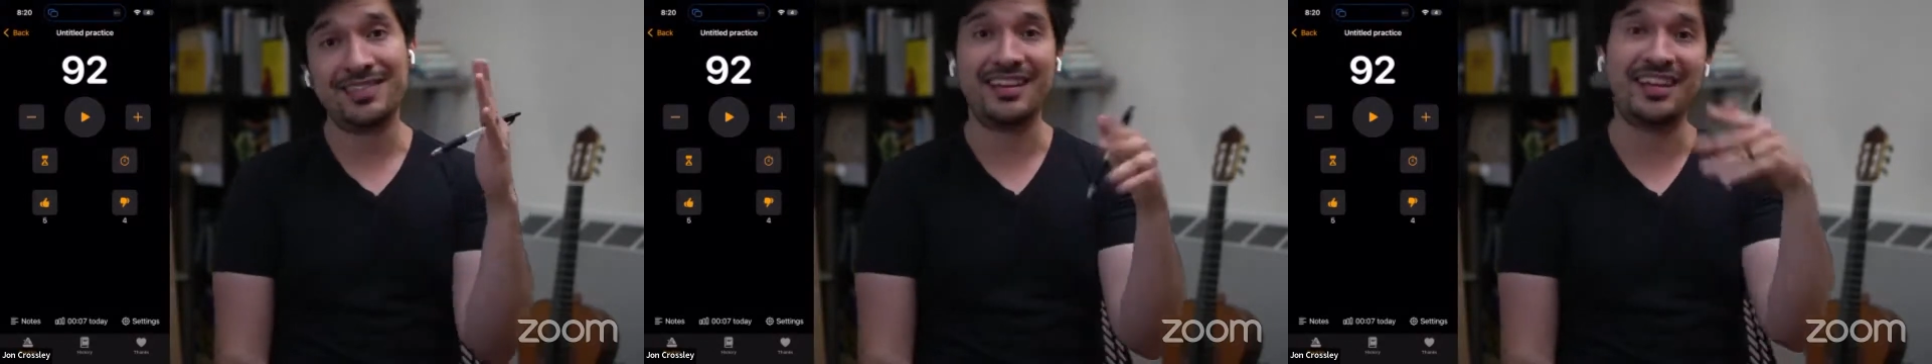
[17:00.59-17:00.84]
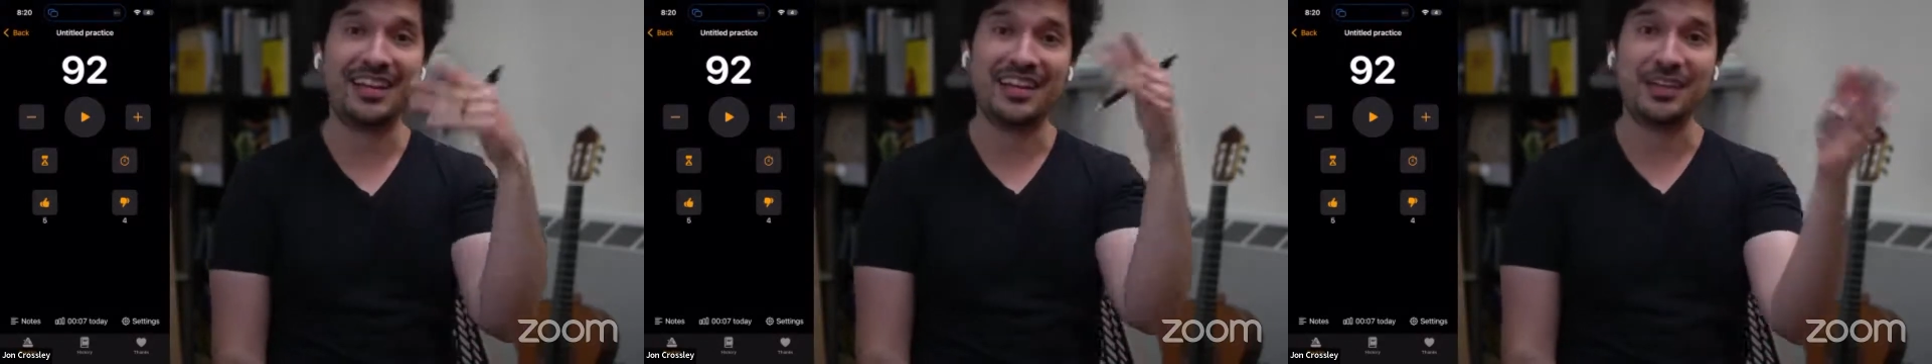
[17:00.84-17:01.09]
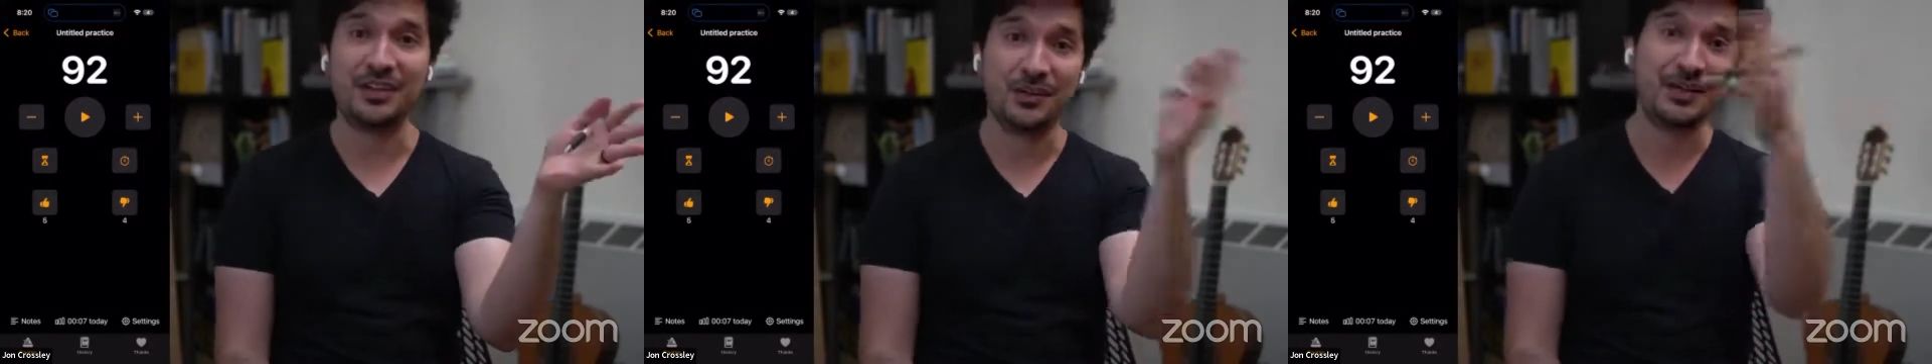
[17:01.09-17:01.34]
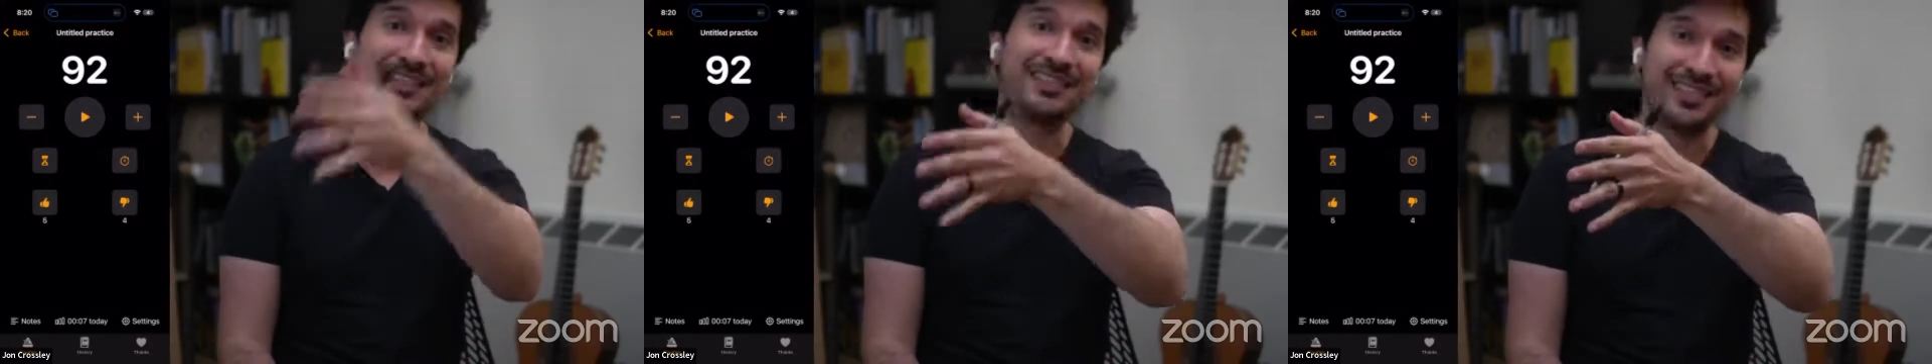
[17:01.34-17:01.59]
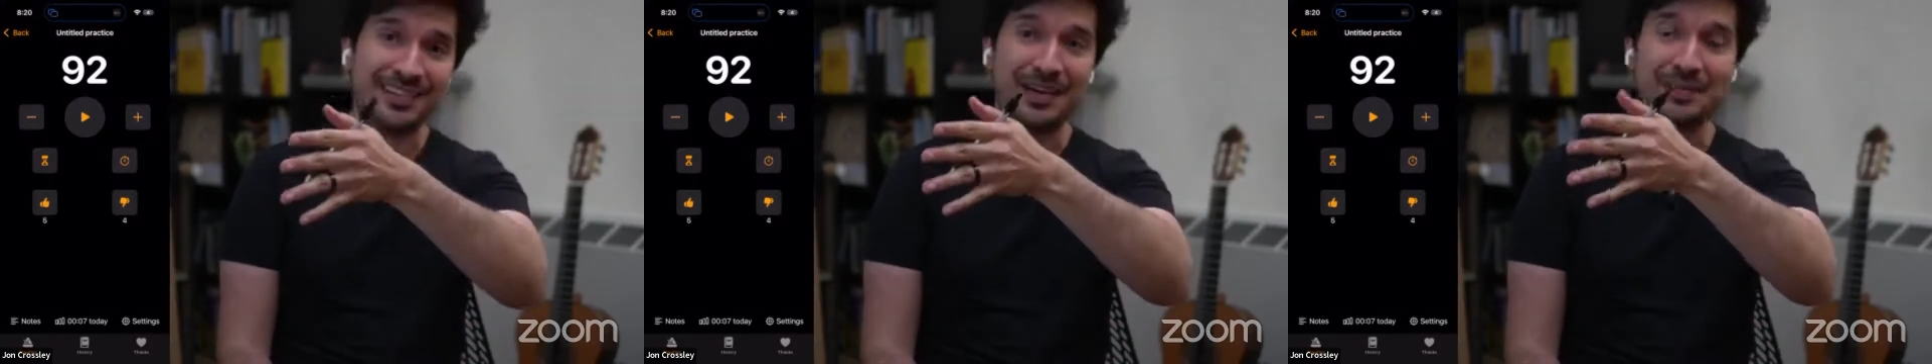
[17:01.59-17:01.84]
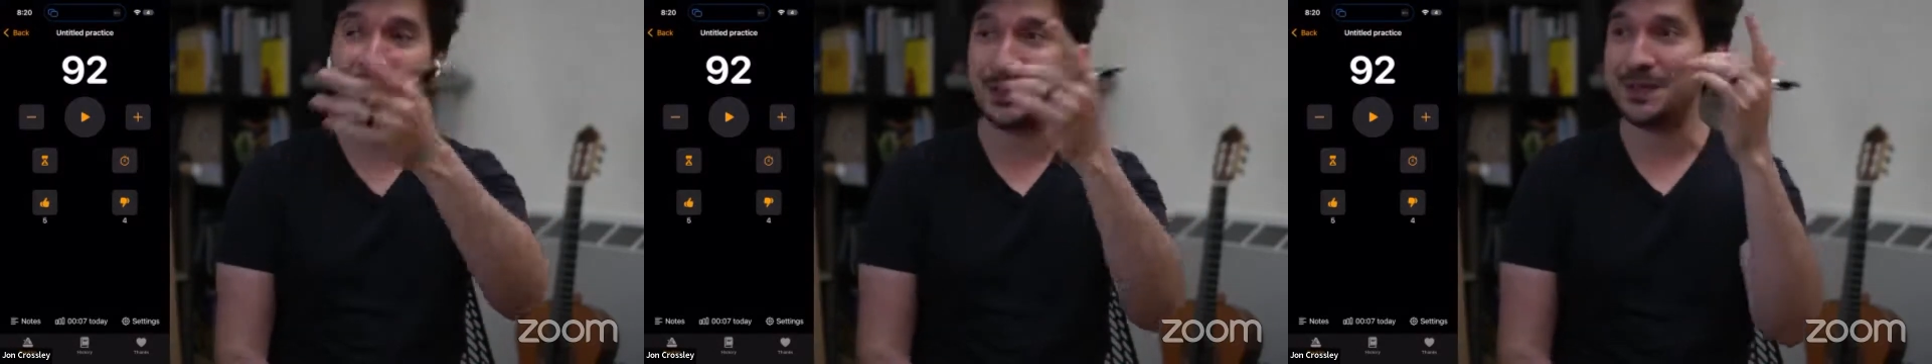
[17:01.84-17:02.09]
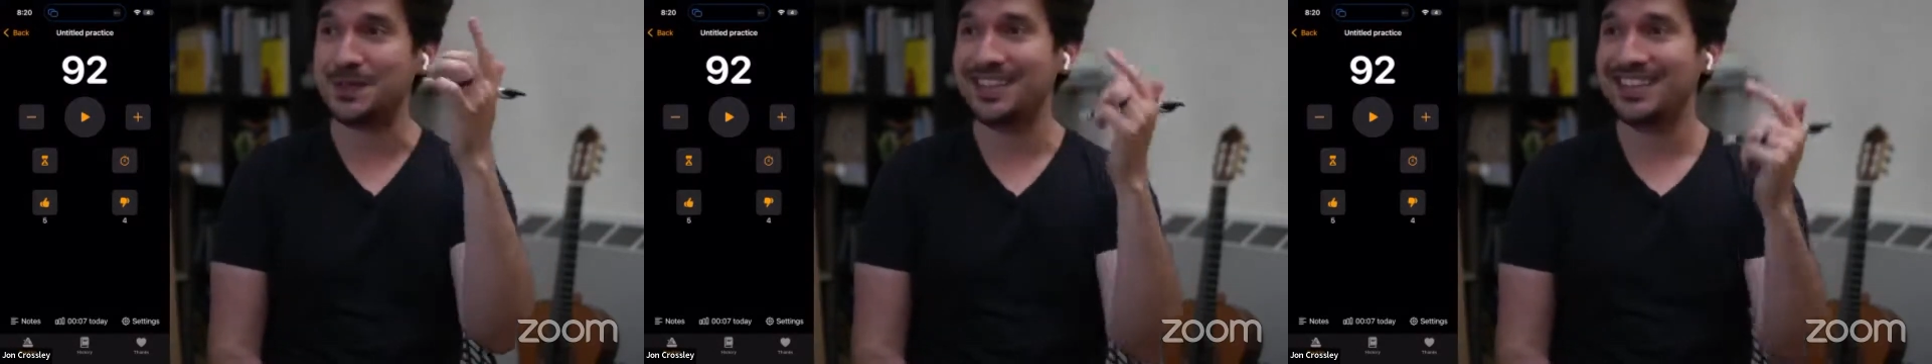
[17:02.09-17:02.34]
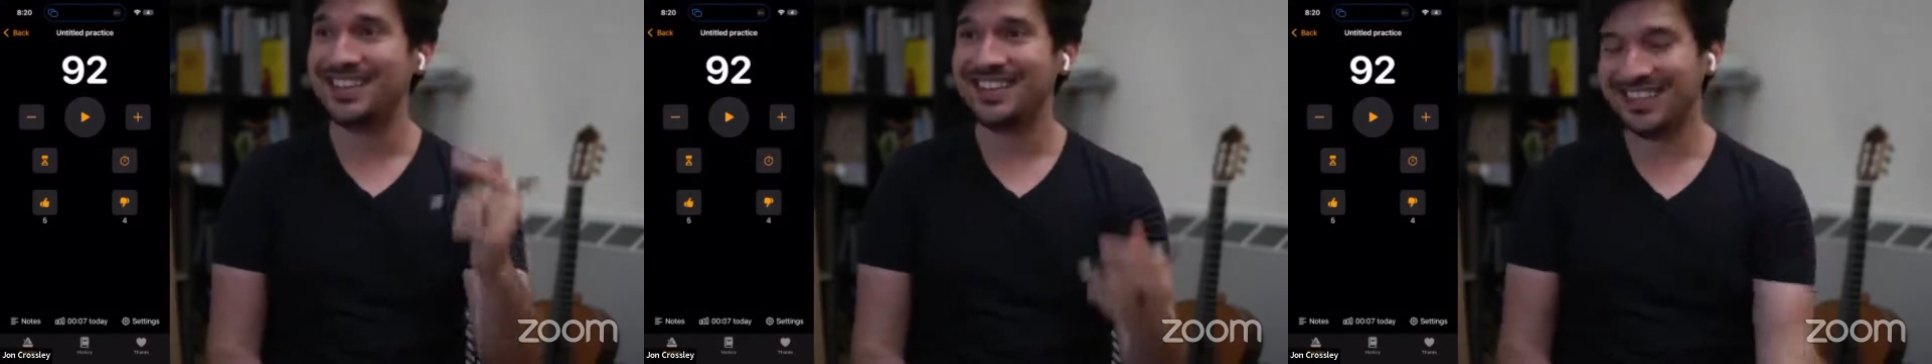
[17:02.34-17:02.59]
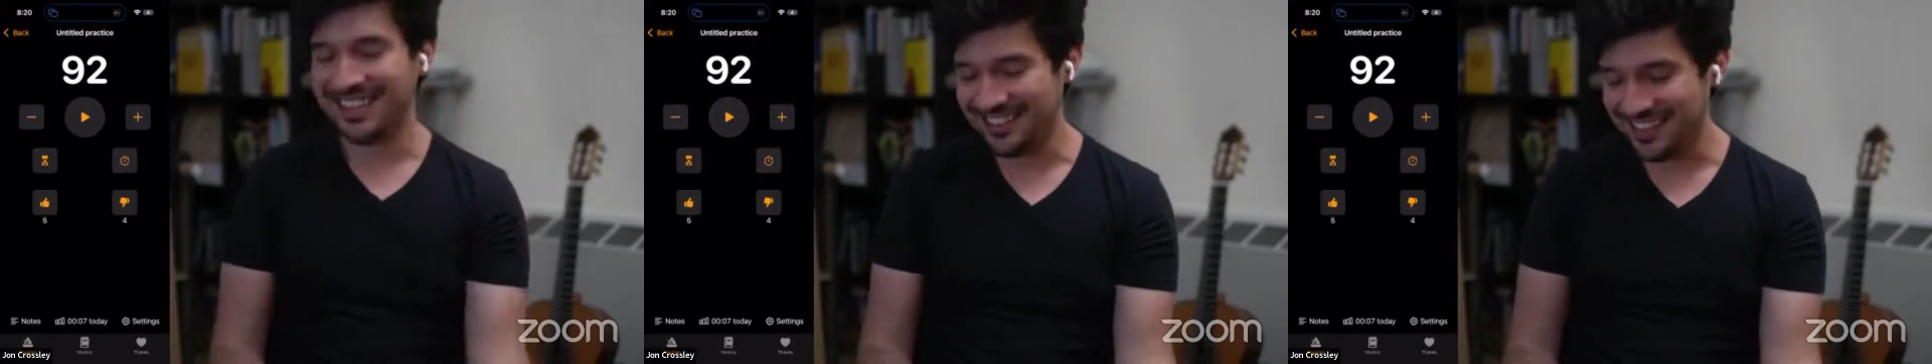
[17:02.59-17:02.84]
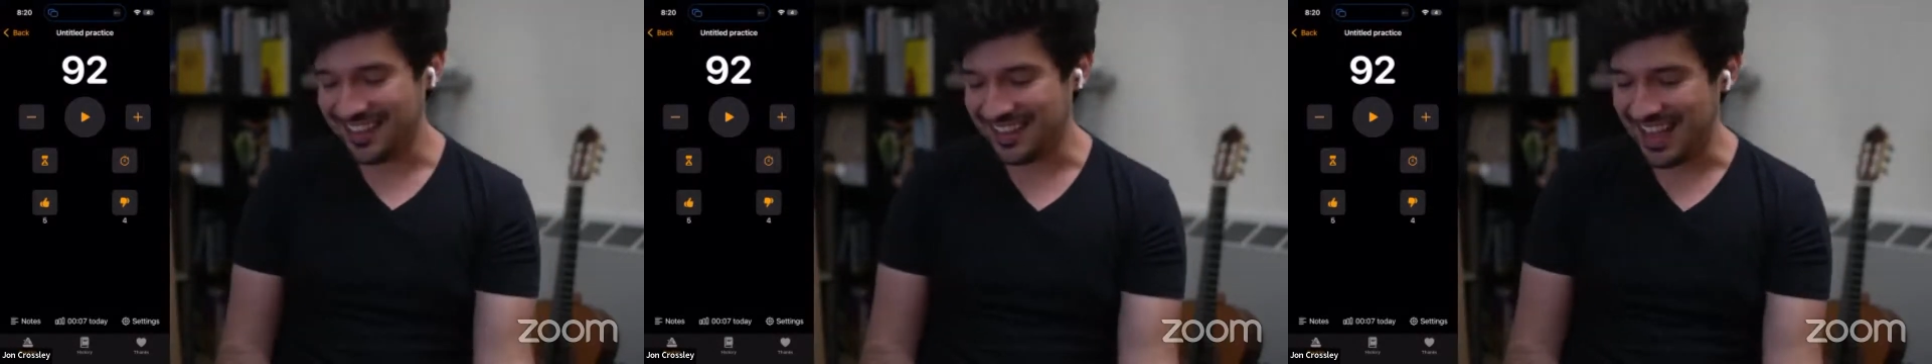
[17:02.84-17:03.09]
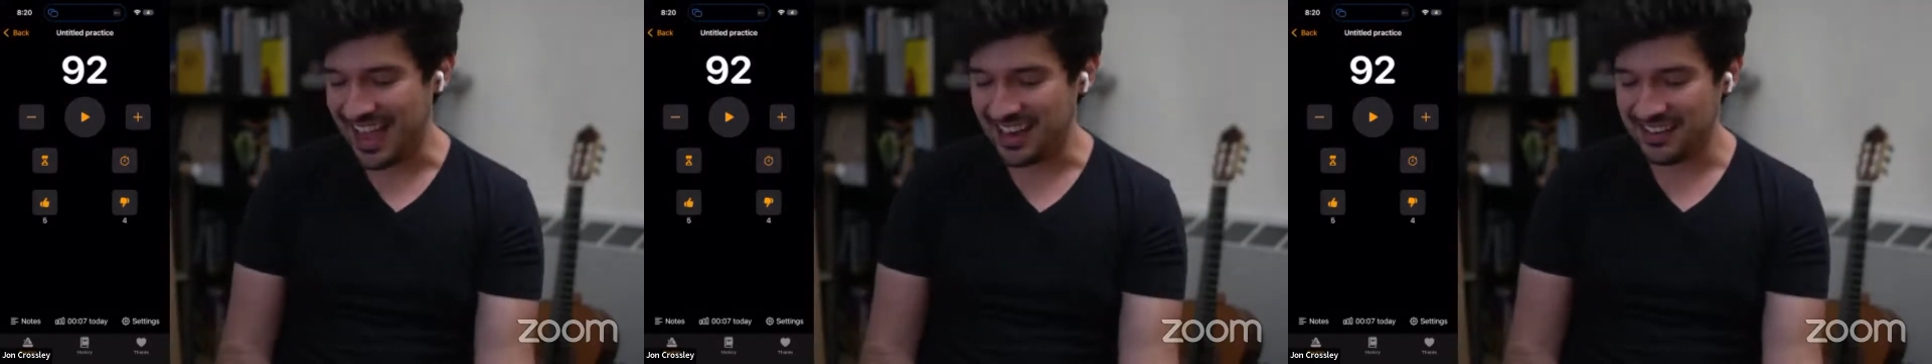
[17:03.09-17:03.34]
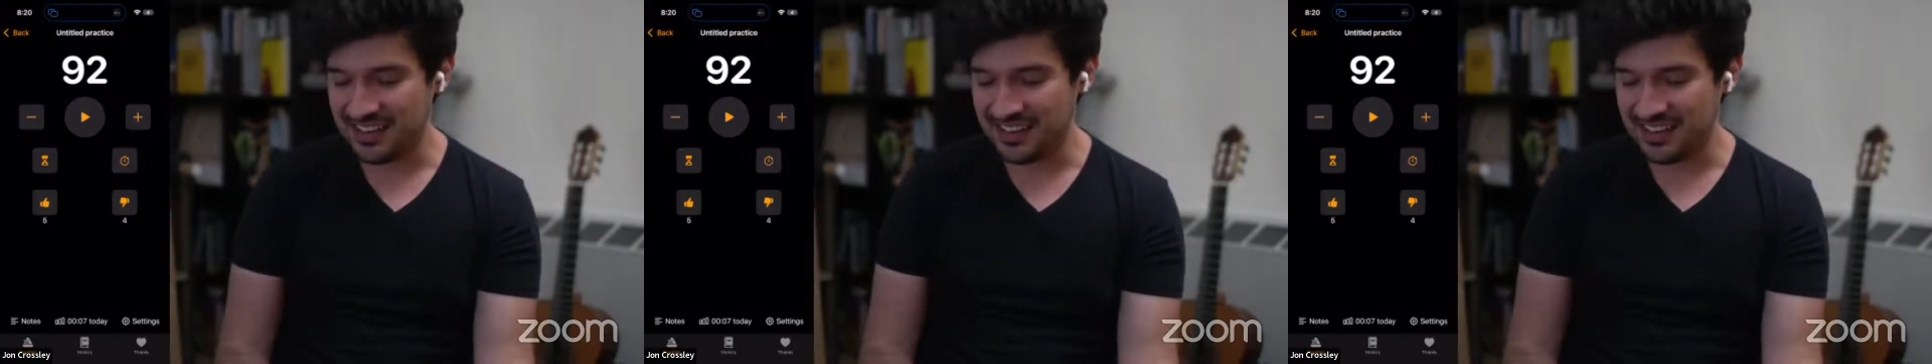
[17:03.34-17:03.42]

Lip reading: then I increase the tempo. Things like that.